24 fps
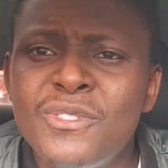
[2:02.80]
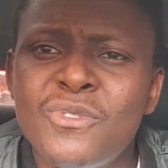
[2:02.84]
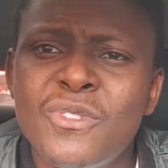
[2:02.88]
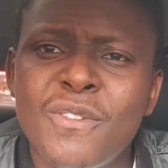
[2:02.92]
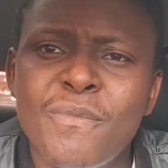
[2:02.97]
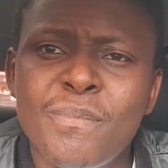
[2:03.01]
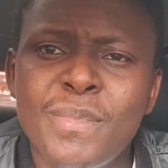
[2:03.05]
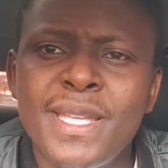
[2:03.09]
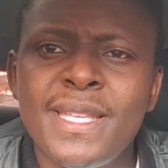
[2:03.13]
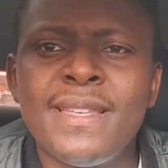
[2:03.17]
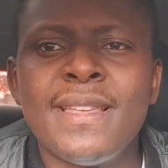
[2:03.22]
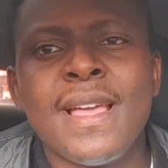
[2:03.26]
who
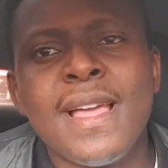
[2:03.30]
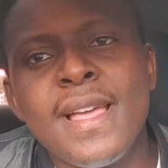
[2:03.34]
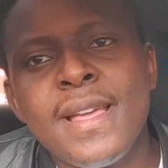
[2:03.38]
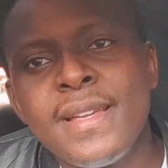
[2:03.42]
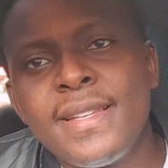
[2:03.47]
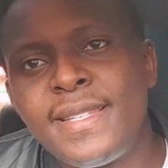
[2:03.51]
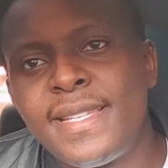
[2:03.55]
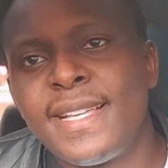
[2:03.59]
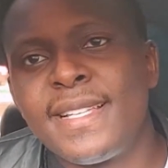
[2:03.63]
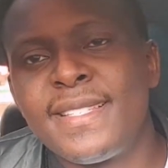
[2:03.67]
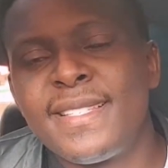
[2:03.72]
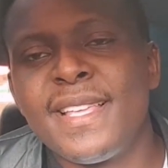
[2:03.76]
have been
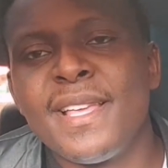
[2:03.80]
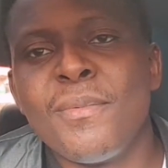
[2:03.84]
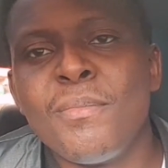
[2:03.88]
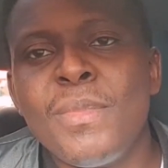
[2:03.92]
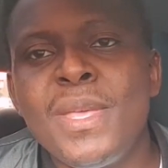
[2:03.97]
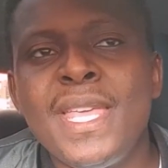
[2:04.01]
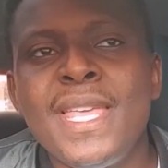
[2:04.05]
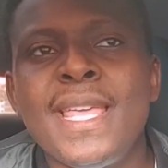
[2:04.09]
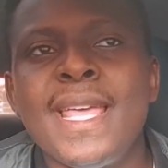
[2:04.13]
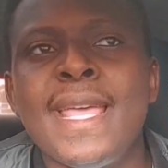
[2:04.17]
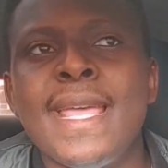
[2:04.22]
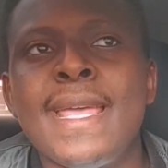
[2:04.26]
texting
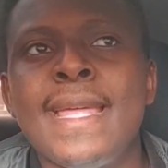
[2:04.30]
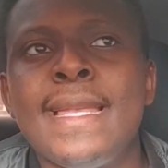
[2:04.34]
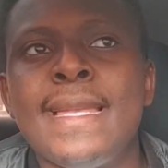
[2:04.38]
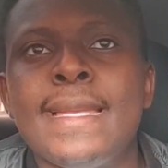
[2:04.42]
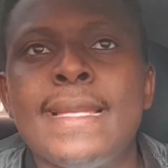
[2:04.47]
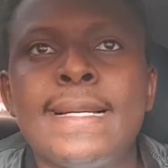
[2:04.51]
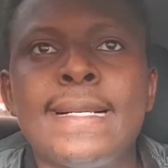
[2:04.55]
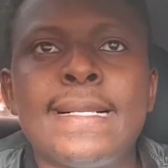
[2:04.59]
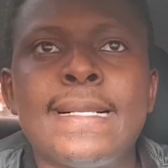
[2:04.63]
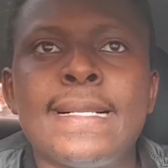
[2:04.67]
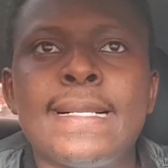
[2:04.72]
me and